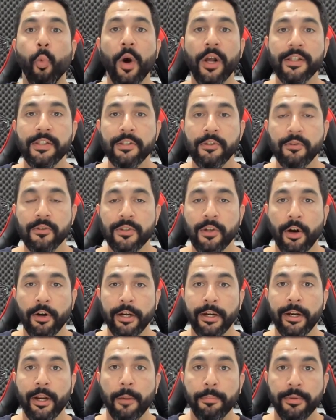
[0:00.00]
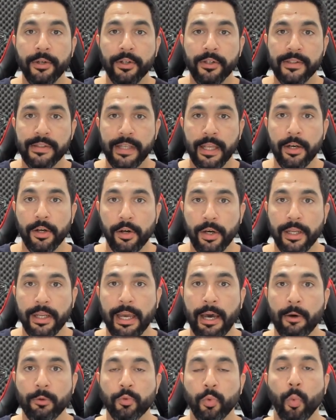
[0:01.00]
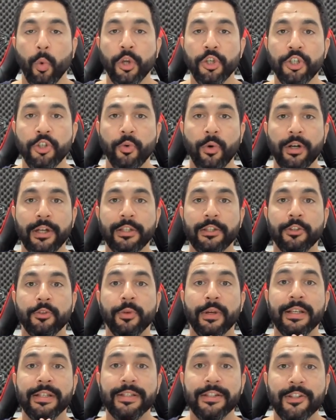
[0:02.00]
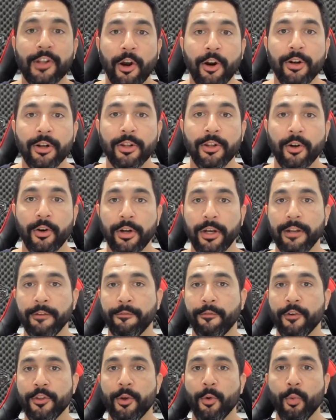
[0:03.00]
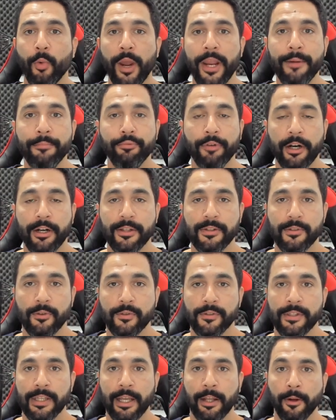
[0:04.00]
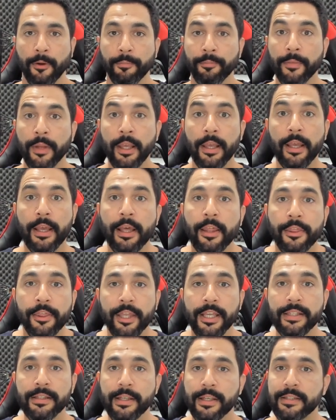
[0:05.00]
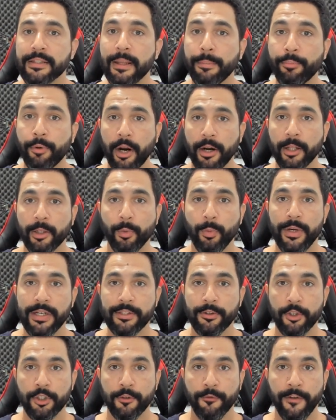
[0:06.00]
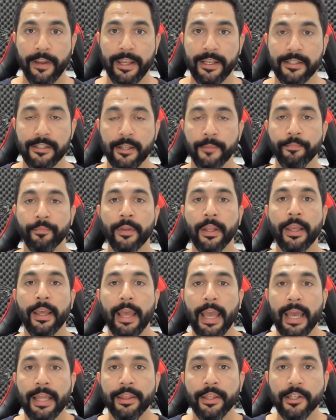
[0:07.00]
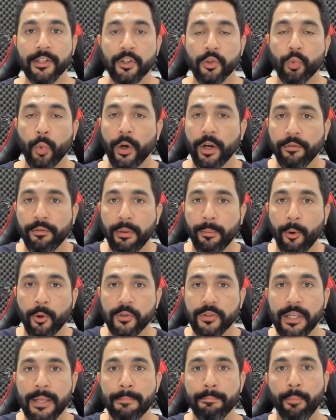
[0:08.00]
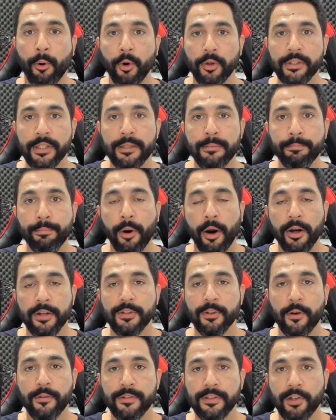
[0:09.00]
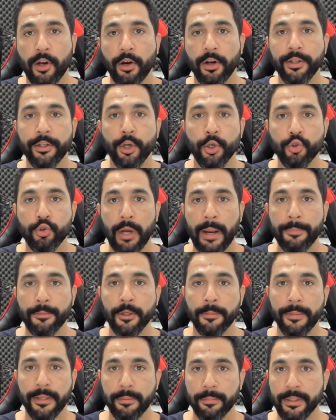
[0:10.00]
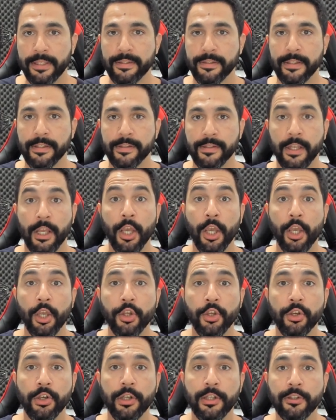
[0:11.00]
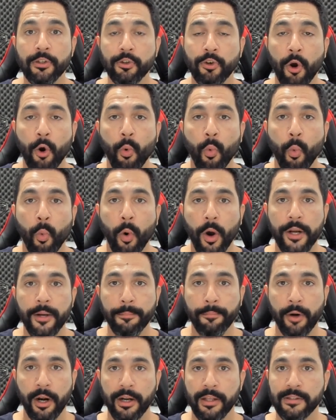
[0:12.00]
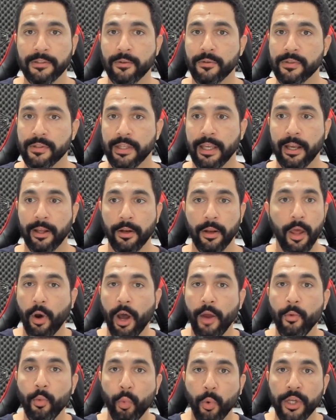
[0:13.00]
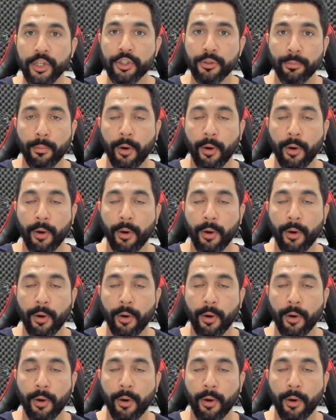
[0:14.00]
Once you started up your seller account, what you want to do is start learning for the right products to sell. This is the product research phase, and this is one of the most important parts of starting your dropshipping business. You need to know what products to sell on which